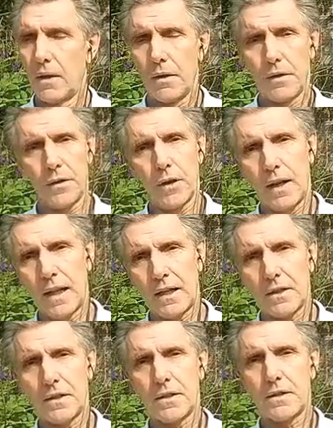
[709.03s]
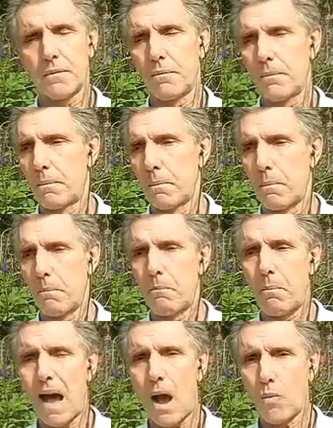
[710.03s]
the less
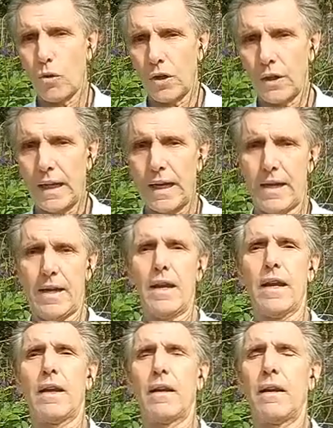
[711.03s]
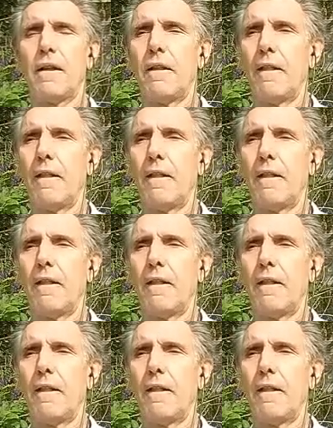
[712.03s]
power they can